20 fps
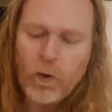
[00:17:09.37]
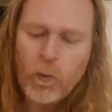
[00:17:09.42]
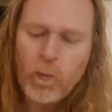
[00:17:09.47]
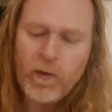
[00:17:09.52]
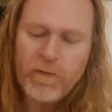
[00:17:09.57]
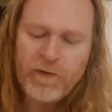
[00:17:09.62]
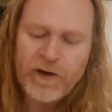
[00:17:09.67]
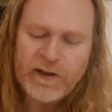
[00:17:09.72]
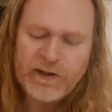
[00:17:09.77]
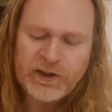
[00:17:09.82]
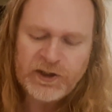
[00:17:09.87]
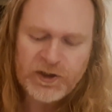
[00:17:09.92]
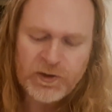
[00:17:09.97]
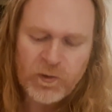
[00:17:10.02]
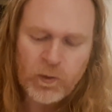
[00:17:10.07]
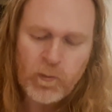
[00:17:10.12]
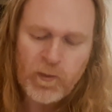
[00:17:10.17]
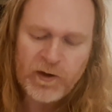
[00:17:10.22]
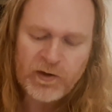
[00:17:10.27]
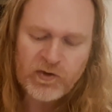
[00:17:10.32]
all my veggies
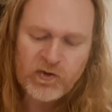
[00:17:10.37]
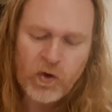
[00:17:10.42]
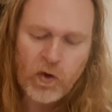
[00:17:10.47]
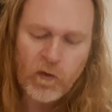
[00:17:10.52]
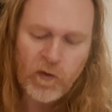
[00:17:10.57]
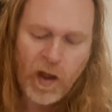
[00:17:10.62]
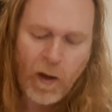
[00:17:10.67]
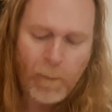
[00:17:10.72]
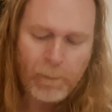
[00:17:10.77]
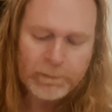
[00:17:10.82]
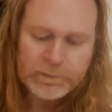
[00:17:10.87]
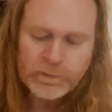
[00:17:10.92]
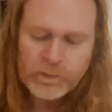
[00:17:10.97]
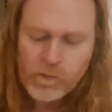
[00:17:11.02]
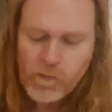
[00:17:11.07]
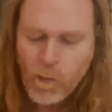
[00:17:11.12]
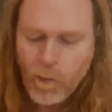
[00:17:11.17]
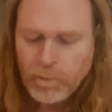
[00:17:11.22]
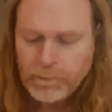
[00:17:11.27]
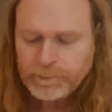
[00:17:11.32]
are almost gone now.
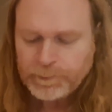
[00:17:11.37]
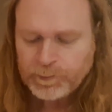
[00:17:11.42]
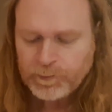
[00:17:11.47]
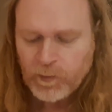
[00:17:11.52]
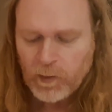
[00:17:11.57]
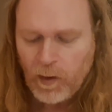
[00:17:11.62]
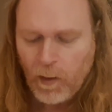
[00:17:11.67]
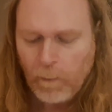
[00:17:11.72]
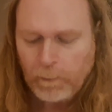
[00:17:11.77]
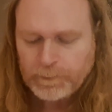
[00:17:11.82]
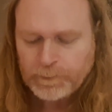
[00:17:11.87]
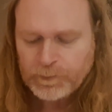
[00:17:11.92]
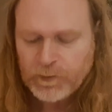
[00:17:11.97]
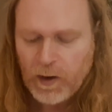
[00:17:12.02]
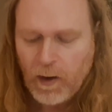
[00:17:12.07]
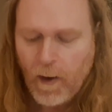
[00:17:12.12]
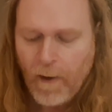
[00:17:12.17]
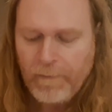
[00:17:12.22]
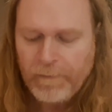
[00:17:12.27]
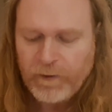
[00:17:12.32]

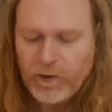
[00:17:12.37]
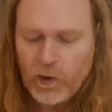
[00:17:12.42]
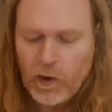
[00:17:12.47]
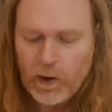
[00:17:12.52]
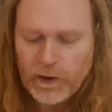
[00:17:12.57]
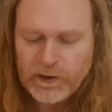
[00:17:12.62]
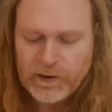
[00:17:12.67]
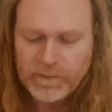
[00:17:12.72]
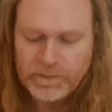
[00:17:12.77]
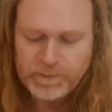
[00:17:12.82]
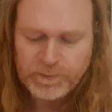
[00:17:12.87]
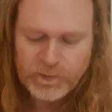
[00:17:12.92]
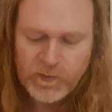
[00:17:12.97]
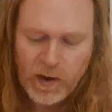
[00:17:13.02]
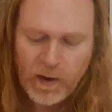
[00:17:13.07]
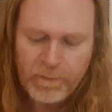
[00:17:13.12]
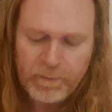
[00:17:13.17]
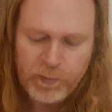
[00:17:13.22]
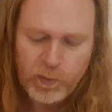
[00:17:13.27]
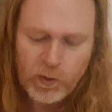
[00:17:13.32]
I feel like
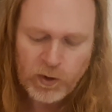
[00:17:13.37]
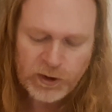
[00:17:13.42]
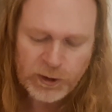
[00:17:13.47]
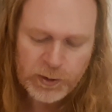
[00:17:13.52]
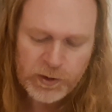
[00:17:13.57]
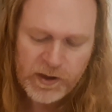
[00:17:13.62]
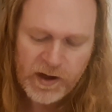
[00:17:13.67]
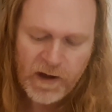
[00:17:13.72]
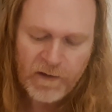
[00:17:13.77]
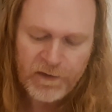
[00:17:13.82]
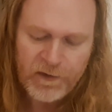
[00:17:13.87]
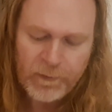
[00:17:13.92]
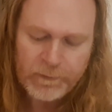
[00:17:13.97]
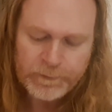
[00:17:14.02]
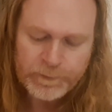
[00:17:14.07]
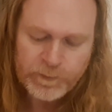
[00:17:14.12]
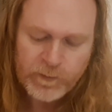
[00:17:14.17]
I've bored you enough.